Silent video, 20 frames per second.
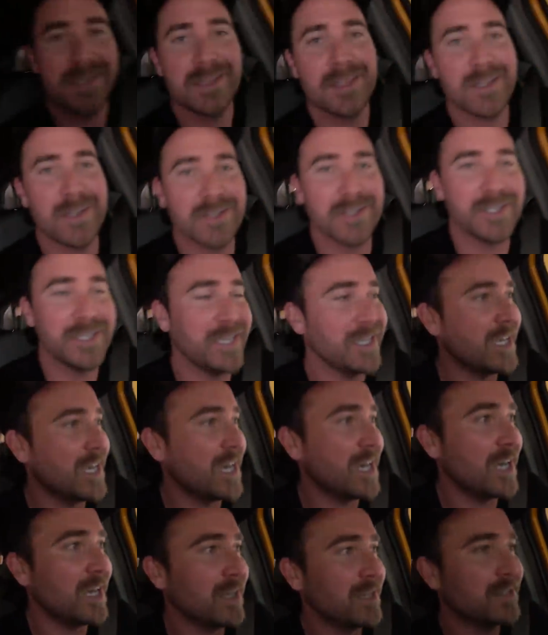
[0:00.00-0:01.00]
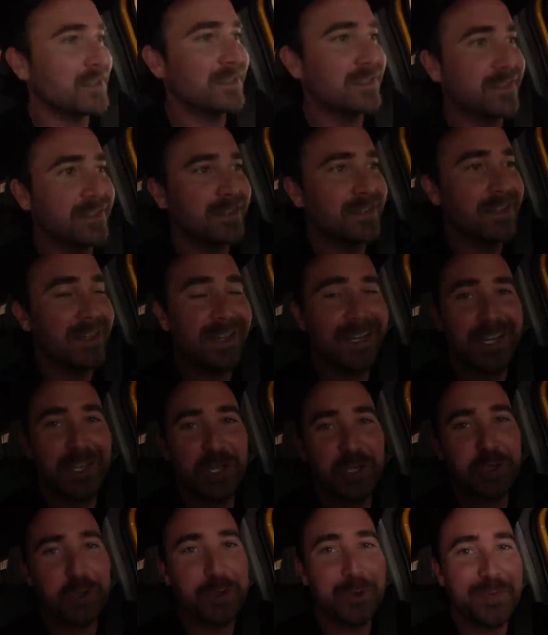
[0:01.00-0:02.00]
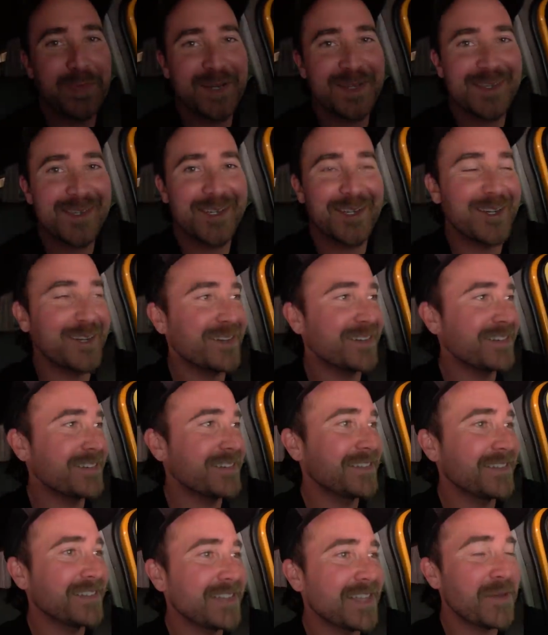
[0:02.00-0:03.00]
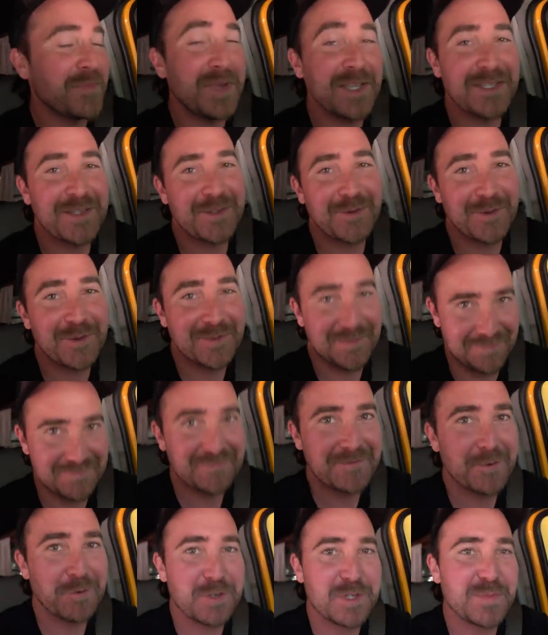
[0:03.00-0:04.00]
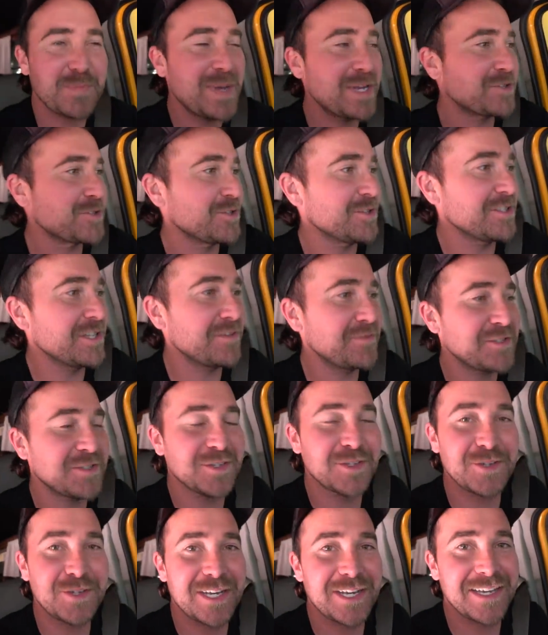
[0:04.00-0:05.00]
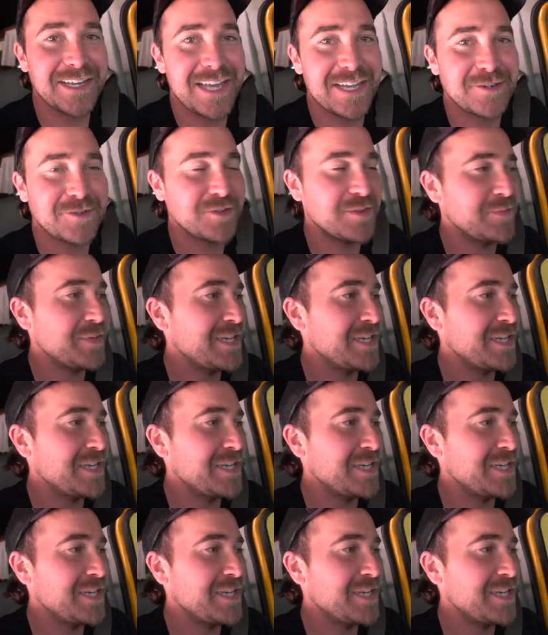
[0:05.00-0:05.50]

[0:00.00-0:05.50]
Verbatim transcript: Luckily, I got the short bus here. That means we're special enough to enter the